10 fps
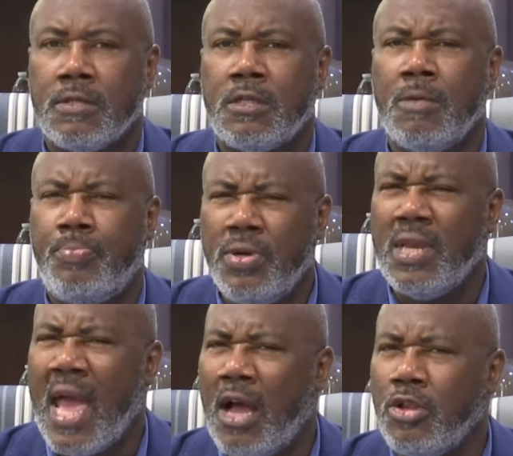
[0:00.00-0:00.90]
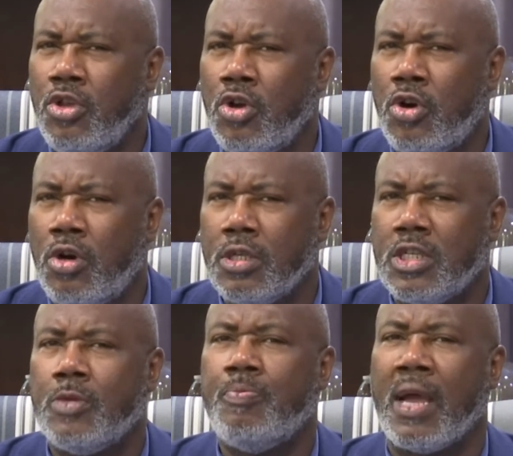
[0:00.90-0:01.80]
to put down your
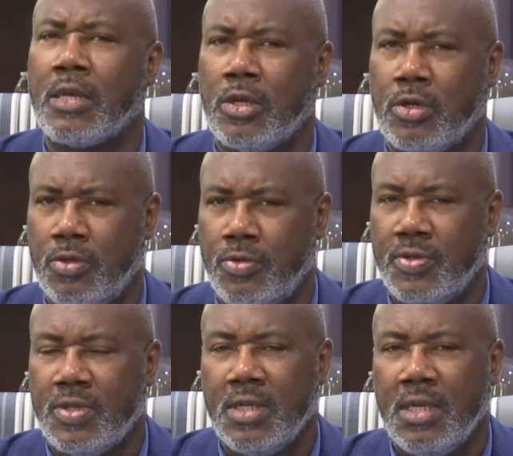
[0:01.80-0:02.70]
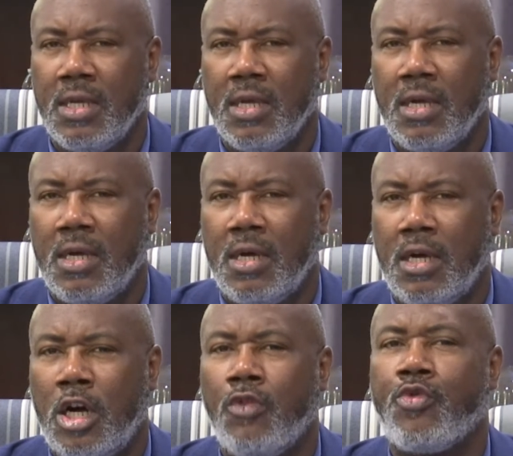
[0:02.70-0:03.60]
spectacles
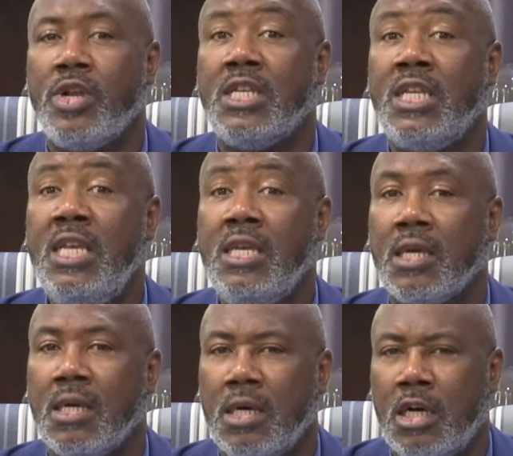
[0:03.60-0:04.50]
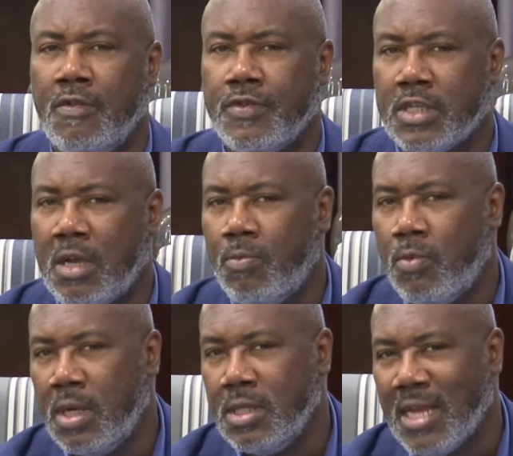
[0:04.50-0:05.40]
of critique of
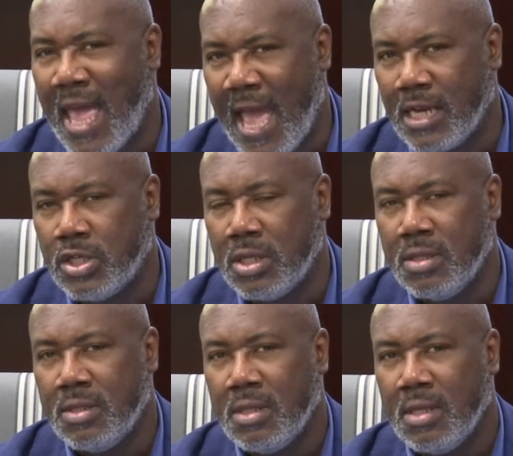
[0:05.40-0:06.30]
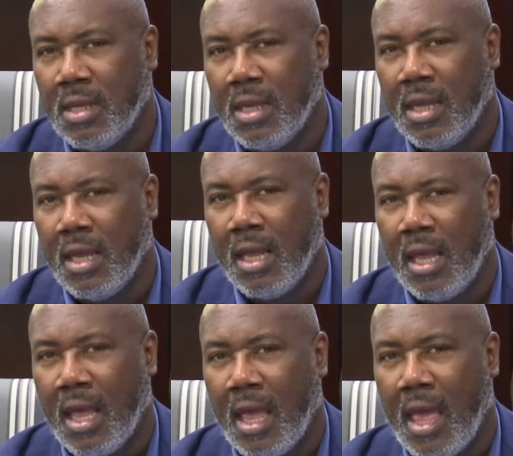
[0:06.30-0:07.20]
someone's actions
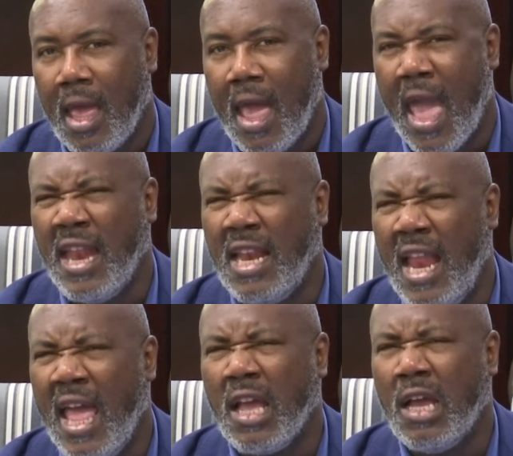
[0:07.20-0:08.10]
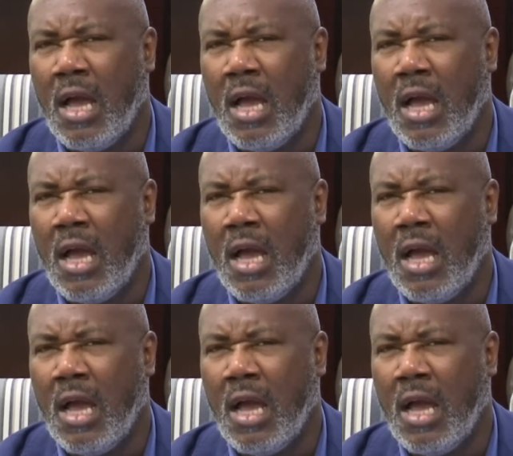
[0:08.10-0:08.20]
and let